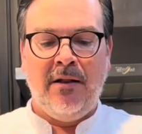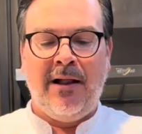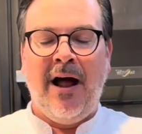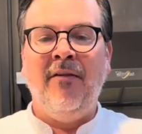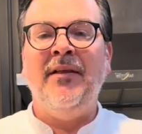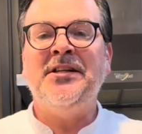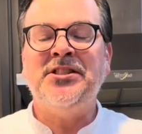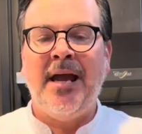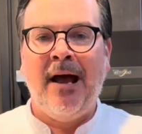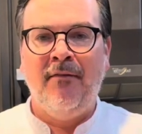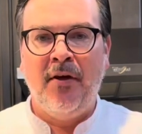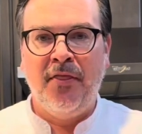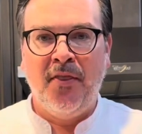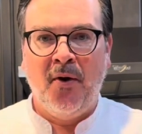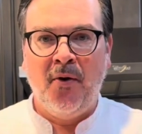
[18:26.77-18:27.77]
I'll let you have
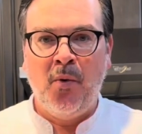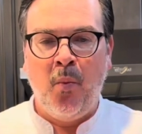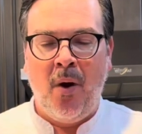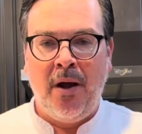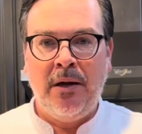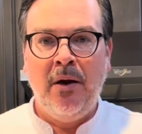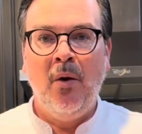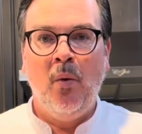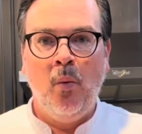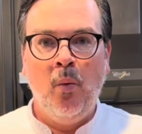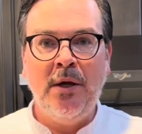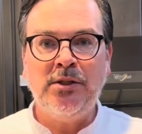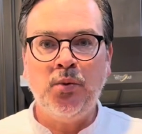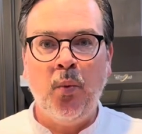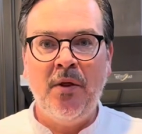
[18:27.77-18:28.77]
a third one.
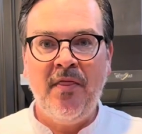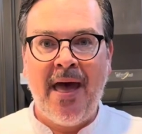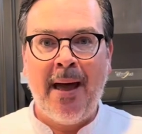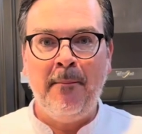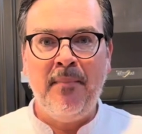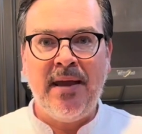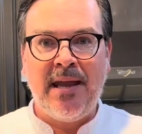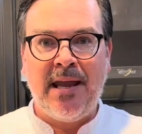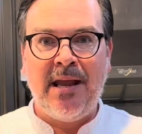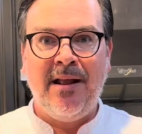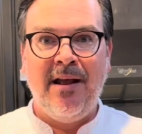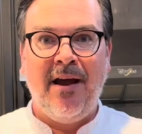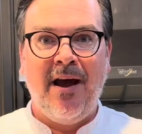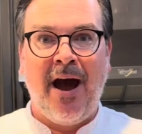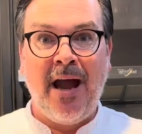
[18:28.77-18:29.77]
Which would that be?
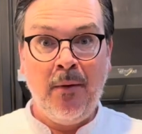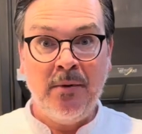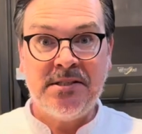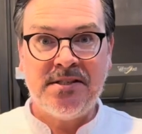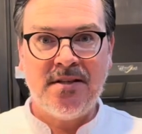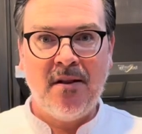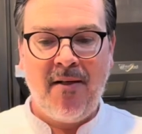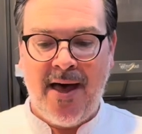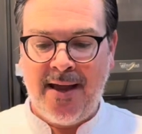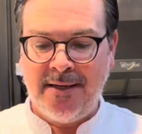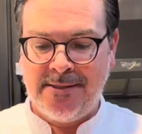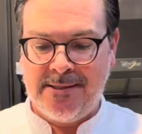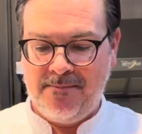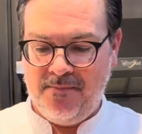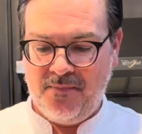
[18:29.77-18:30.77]
I would
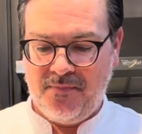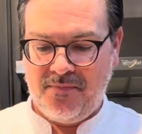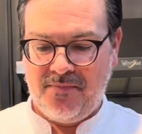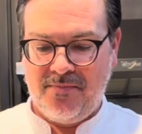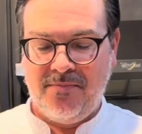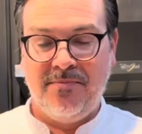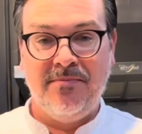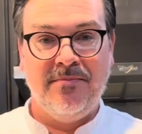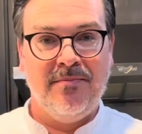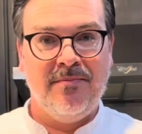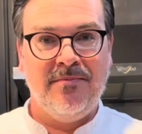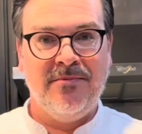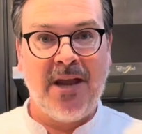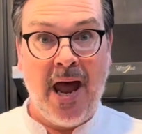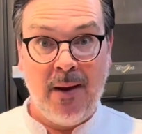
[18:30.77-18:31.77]
select
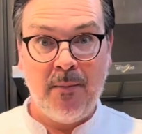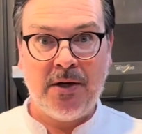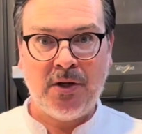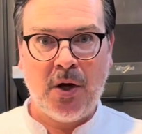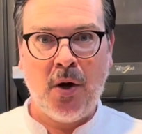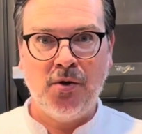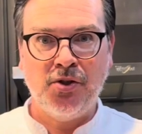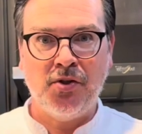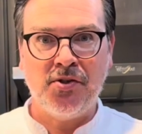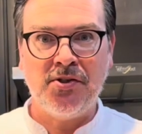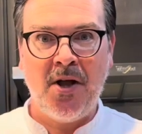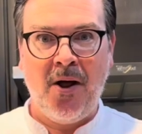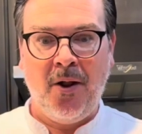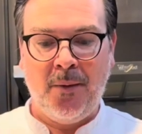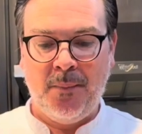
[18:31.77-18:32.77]
Diamond Kosher
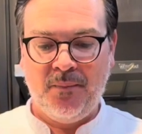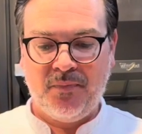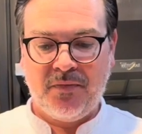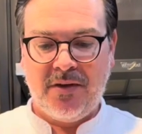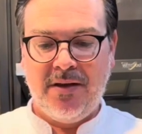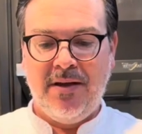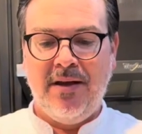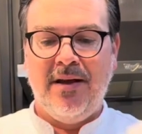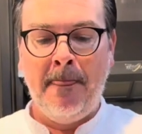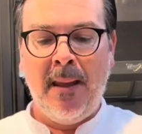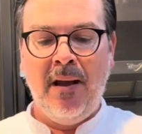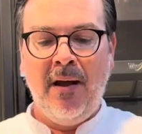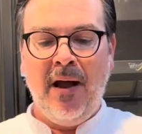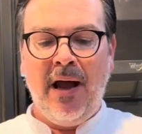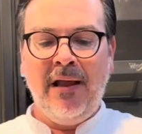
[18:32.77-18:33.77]
Salt.
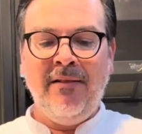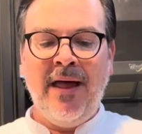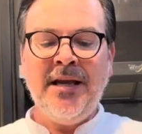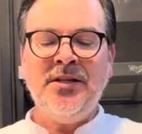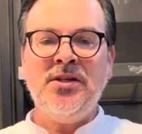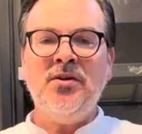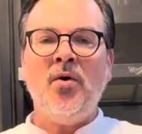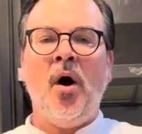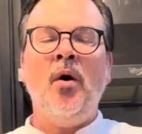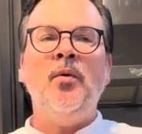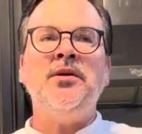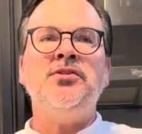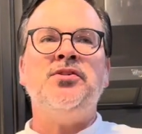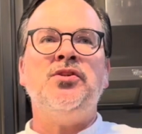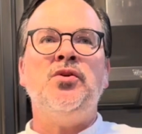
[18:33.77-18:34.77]
I like to
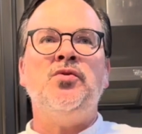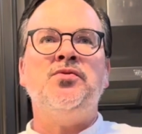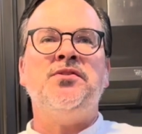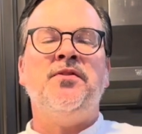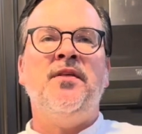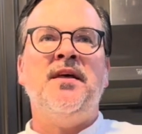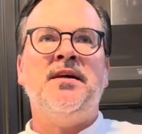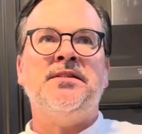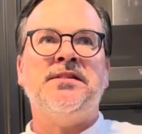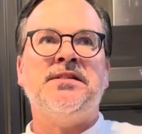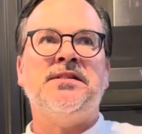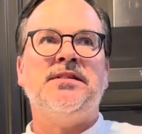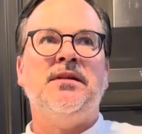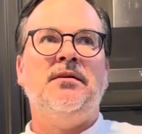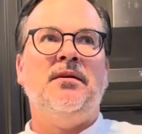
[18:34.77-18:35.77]
always use
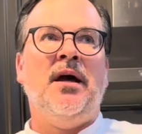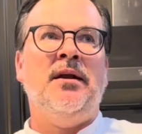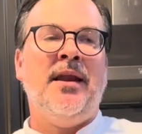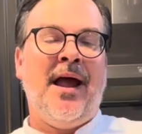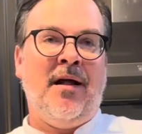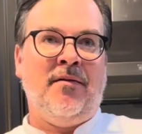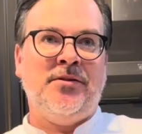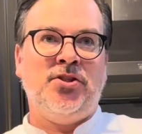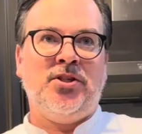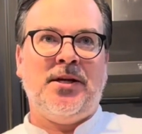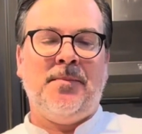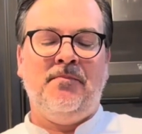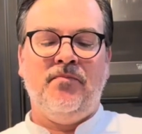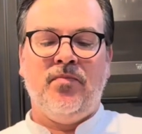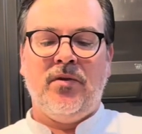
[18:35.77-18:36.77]
this analogy.
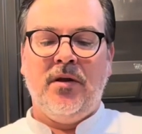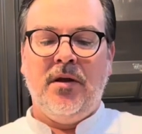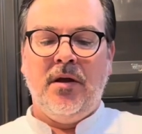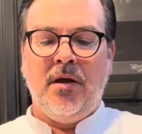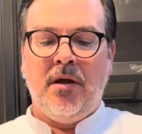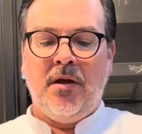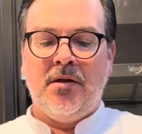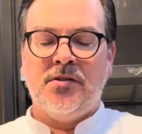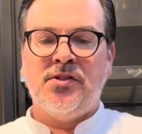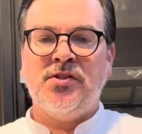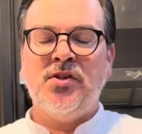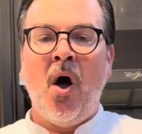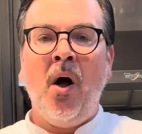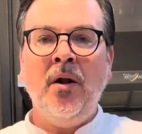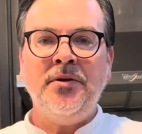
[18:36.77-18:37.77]

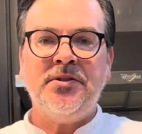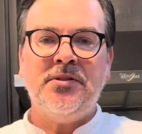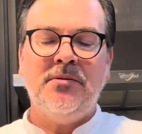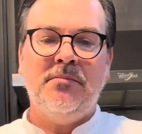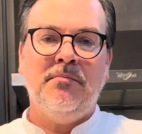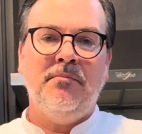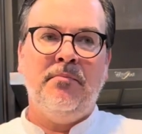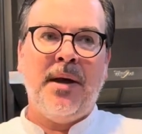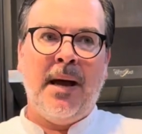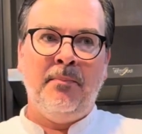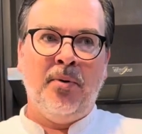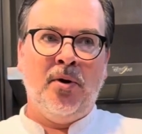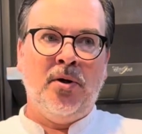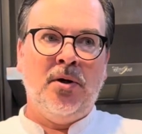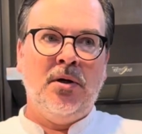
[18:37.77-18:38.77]
Salt,
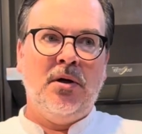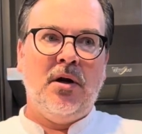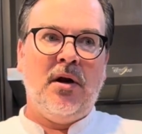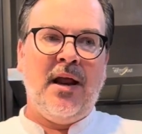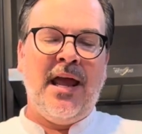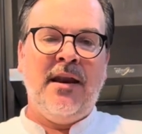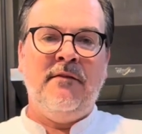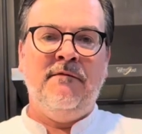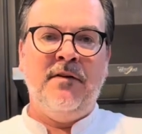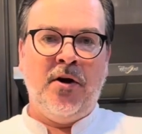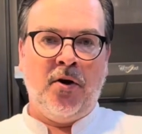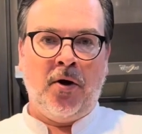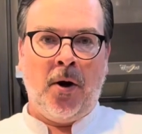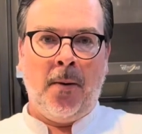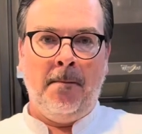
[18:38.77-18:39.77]
pepper, and
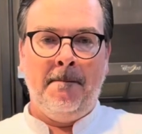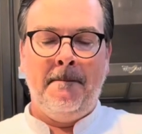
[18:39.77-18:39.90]
vinegar.